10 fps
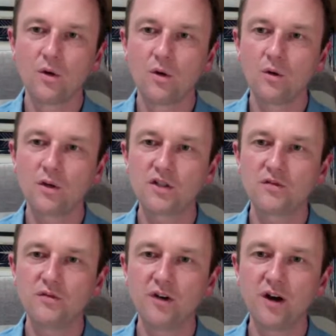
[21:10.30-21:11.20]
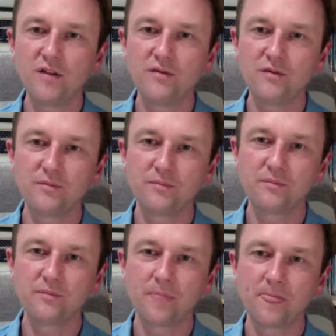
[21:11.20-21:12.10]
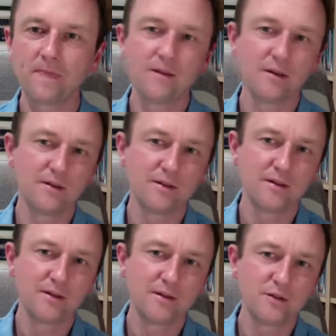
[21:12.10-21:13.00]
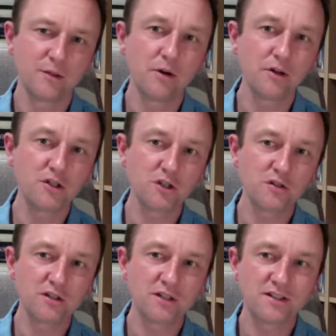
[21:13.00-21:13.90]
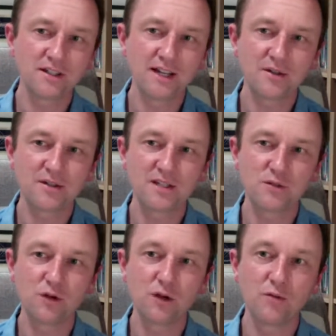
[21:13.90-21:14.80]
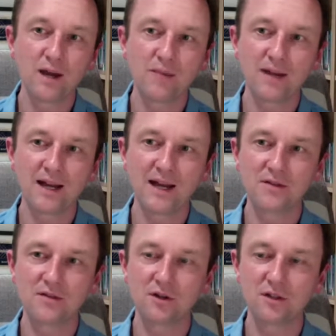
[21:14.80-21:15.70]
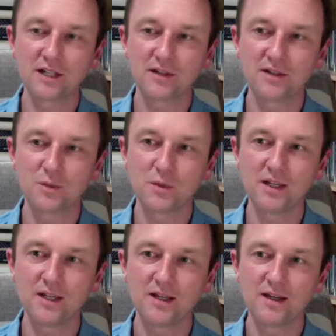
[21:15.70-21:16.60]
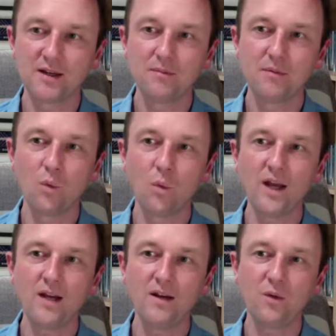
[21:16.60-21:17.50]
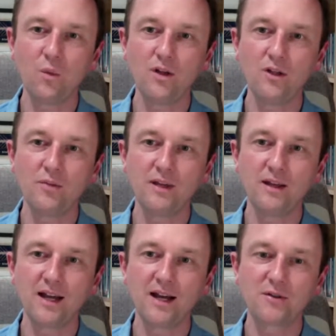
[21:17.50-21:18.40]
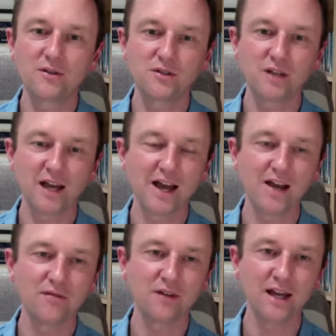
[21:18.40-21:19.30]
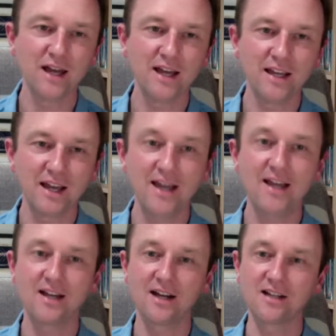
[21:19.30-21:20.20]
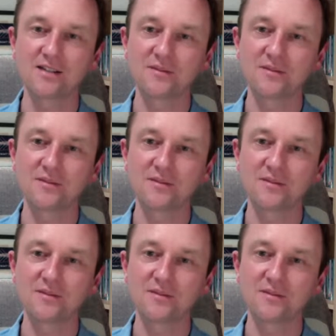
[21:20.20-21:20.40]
Question 5. So Boris Johnson has announced his roadmap out of lockdown this week, but when will you be allowed to have a haircut?